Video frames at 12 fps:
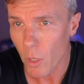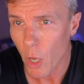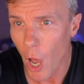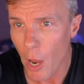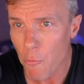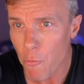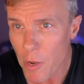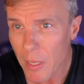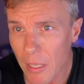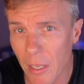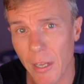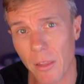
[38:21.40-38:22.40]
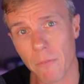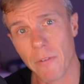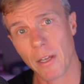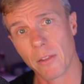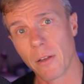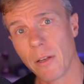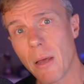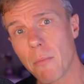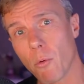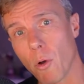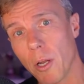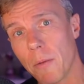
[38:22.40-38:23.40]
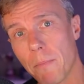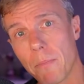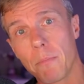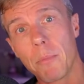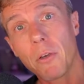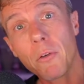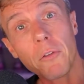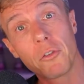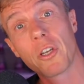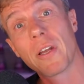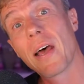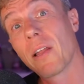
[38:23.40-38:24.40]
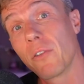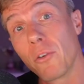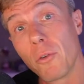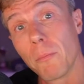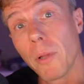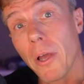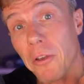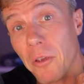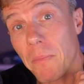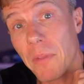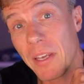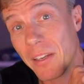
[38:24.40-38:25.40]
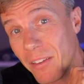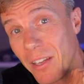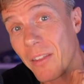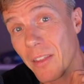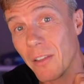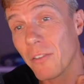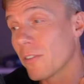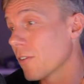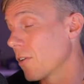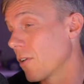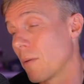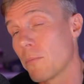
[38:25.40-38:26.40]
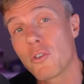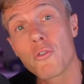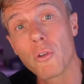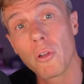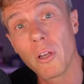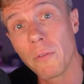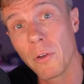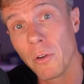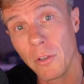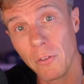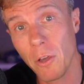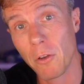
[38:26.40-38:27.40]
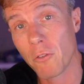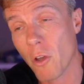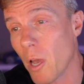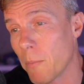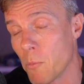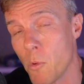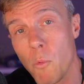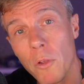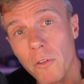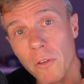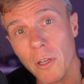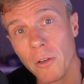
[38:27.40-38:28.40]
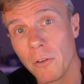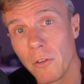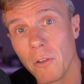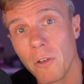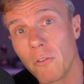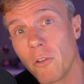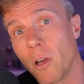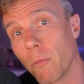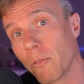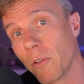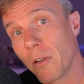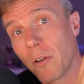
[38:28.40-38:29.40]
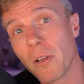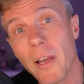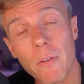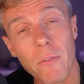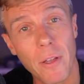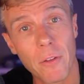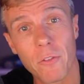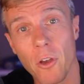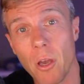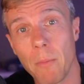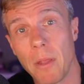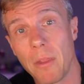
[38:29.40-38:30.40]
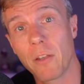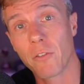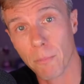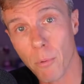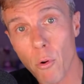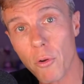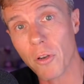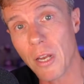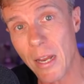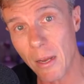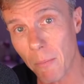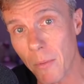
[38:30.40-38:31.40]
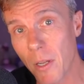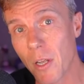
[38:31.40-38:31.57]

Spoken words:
I really like the fact that, number one, because Janard's a good bloke, he did this, I'm sure a lot of it on his own time, and what wasn't done on his own time was done on Cloudflare's time, and they supported him